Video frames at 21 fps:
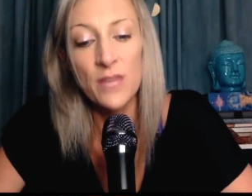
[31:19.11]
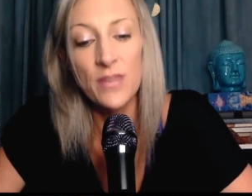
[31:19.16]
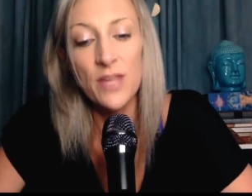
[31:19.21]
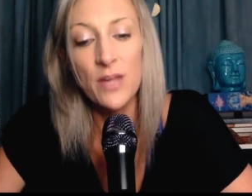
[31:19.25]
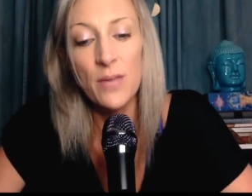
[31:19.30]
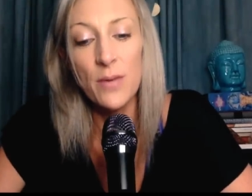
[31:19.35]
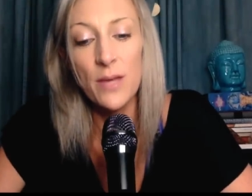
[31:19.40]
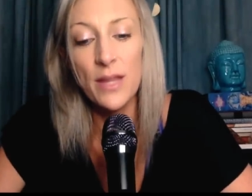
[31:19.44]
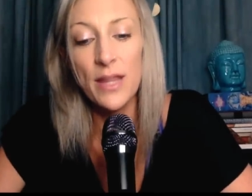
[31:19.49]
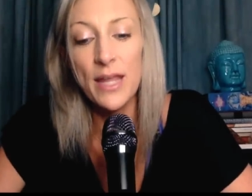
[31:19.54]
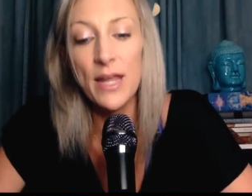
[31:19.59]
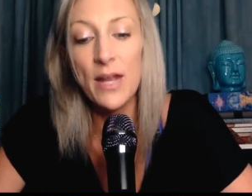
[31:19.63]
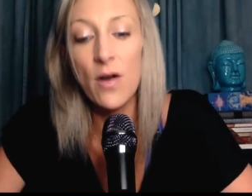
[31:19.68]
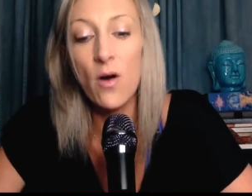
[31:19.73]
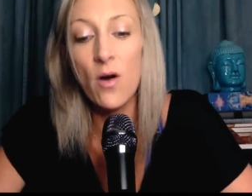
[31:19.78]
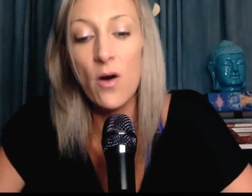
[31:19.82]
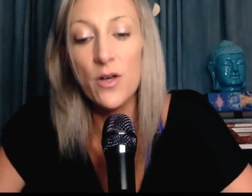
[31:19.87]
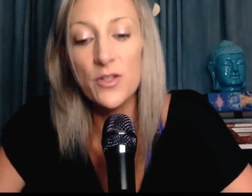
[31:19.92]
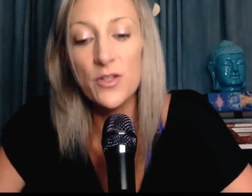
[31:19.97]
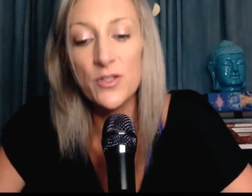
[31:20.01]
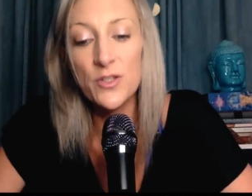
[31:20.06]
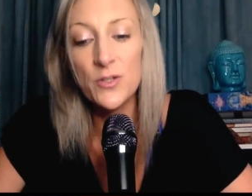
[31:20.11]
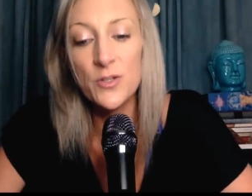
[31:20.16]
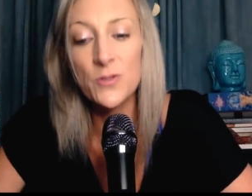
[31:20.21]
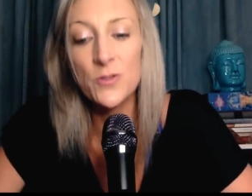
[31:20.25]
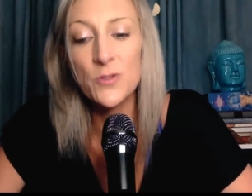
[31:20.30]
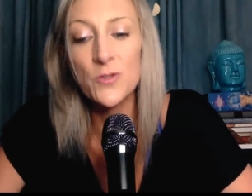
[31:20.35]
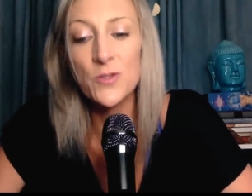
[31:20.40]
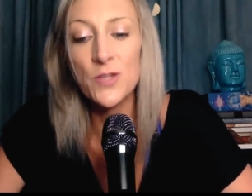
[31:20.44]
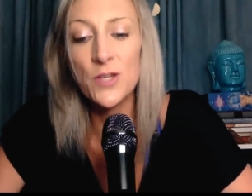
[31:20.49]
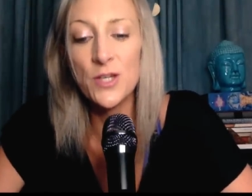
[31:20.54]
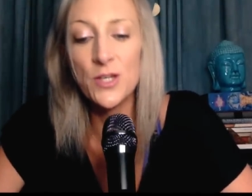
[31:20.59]
They relate also
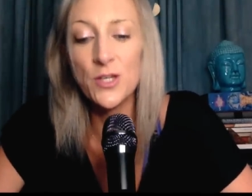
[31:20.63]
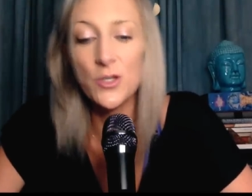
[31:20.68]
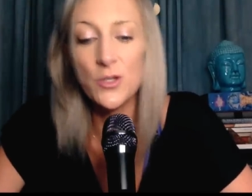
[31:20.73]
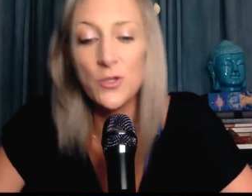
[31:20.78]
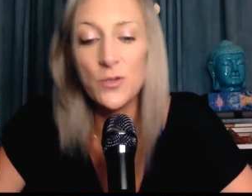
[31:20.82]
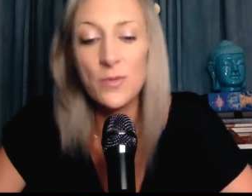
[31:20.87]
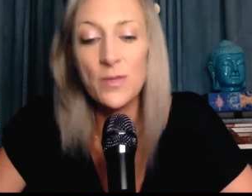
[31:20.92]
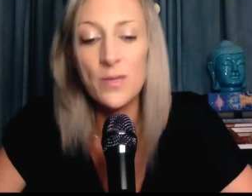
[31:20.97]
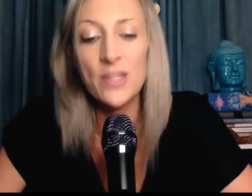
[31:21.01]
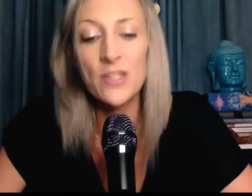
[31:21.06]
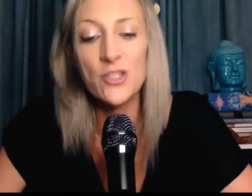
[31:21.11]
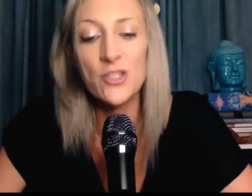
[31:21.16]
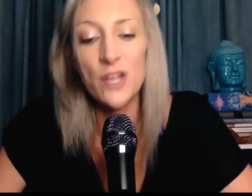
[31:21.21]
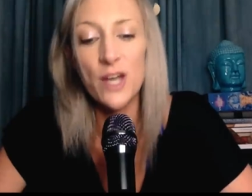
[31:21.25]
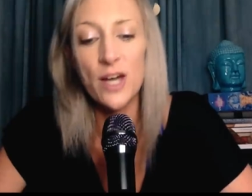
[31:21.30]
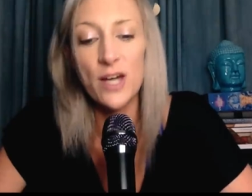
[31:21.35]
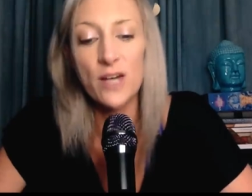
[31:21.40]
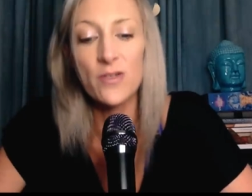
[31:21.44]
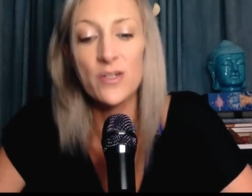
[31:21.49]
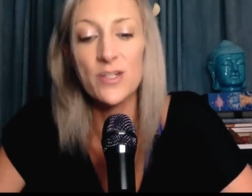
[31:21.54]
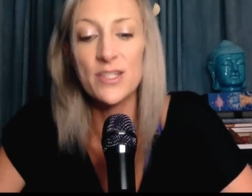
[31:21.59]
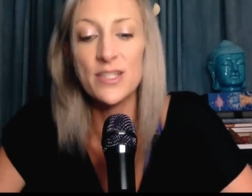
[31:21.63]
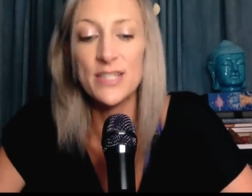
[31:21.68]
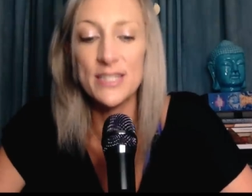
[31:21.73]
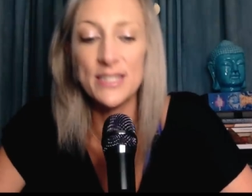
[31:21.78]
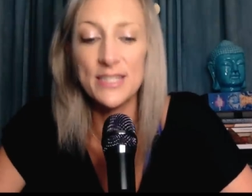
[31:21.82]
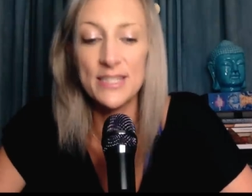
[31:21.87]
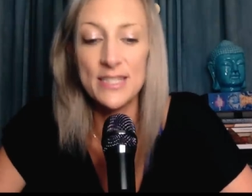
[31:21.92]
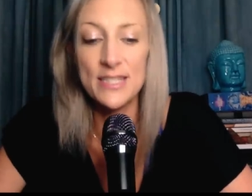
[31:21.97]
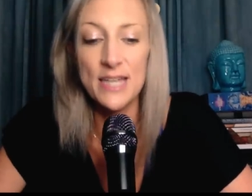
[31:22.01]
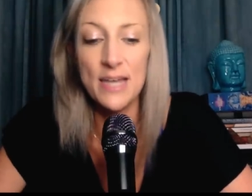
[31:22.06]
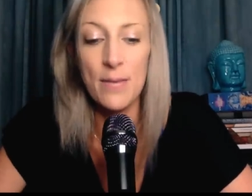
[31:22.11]
to the human chakra
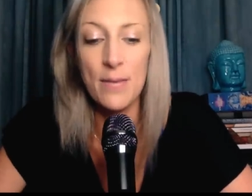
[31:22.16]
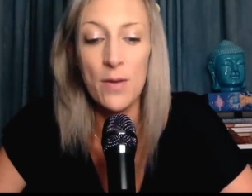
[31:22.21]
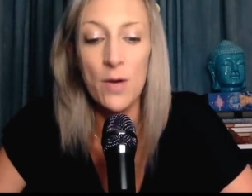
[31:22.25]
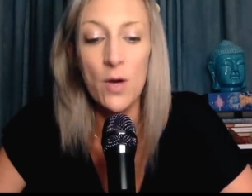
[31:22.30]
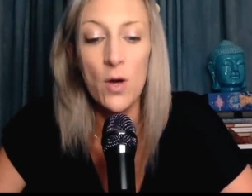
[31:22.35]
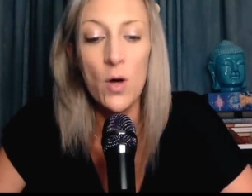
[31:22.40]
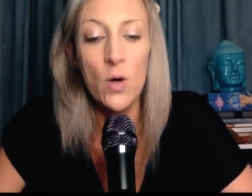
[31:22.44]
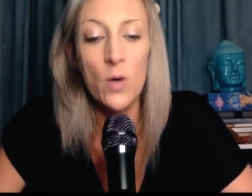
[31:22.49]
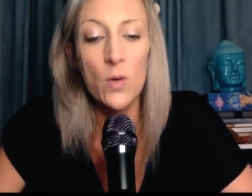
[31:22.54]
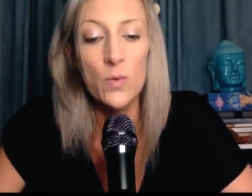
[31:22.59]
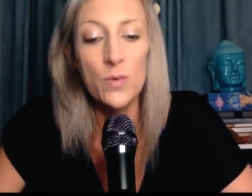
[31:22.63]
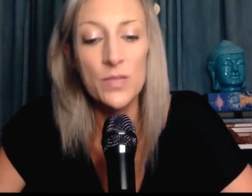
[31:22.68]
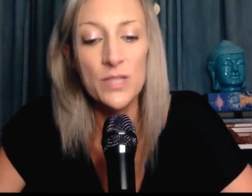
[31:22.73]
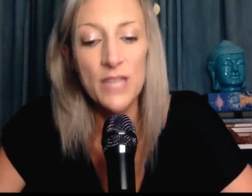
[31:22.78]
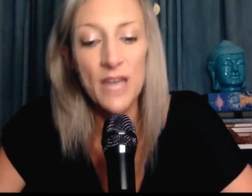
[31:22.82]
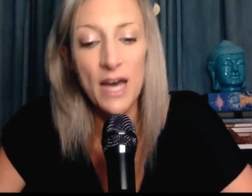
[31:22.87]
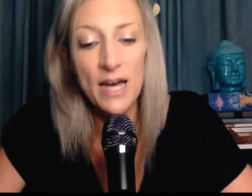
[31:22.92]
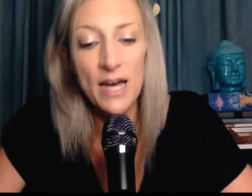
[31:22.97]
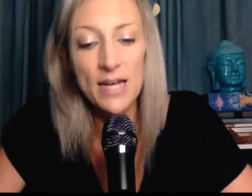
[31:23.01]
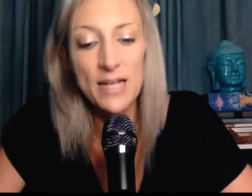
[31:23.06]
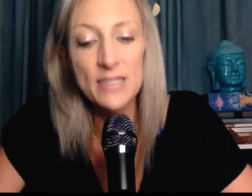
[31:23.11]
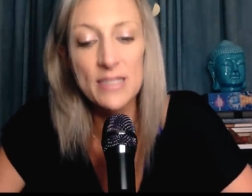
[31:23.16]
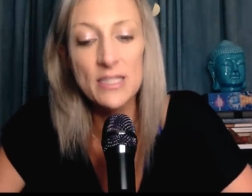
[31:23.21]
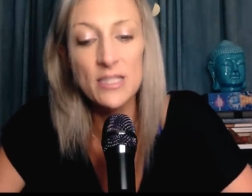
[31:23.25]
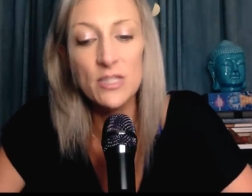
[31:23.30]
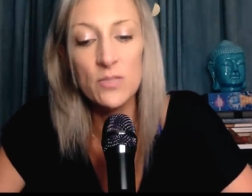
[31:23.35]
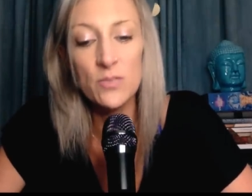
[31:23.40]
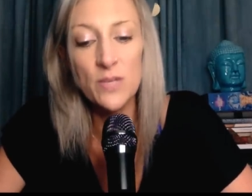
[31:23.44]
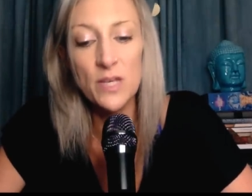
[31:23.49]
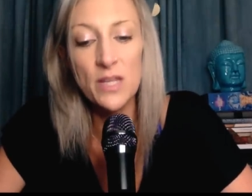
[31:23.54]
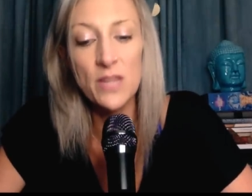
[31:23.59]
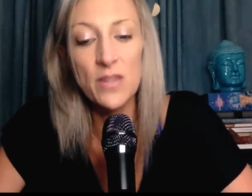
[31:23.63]
system, Untanas
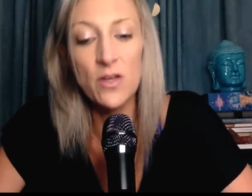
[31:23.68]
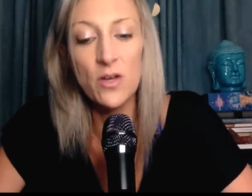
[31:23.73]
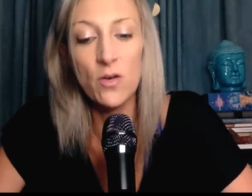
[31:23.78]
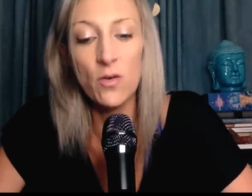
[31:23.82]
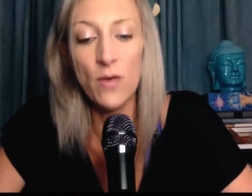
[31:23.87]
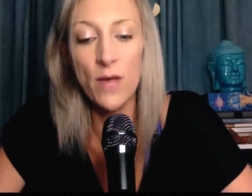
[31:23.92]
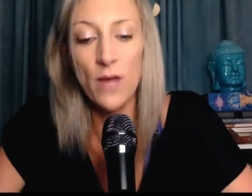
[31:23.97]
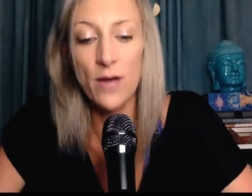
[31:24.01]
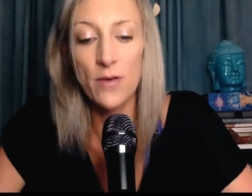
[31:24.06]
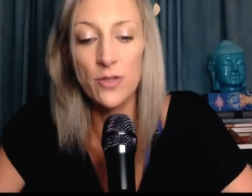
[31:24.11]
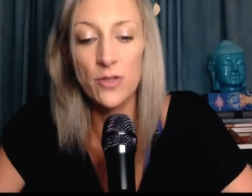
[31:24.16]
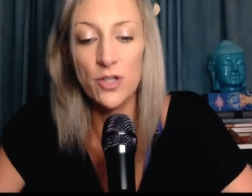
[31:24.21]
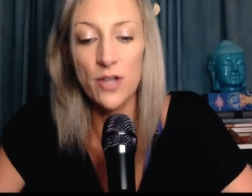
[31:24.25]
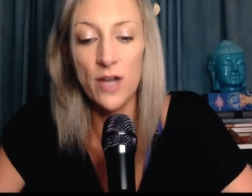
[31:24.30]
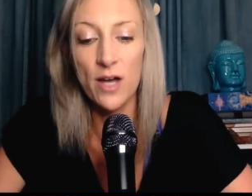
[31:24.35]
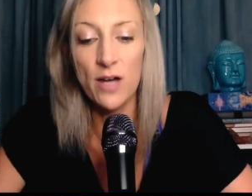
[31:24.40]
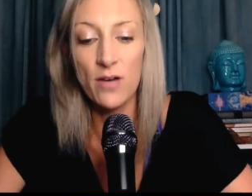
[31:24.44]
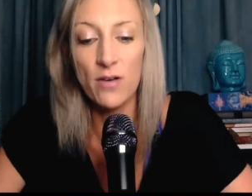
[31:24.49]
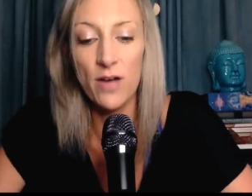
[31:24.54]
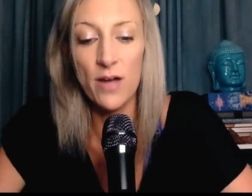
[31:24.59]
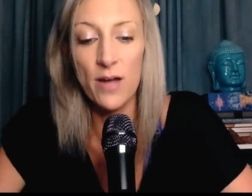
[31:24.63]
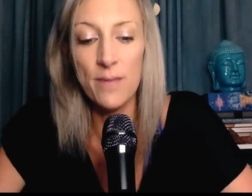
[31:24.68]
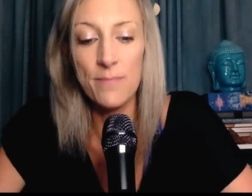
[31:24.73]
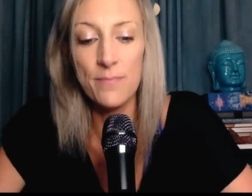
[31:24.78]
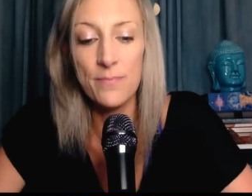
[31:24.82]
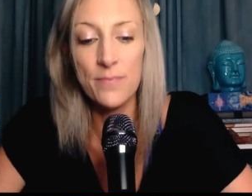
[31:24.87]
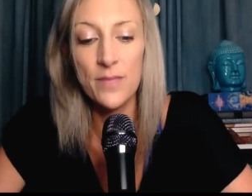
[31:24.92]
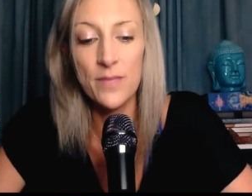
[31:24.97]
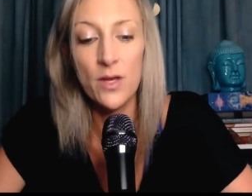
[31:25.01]
three, the crown chakra,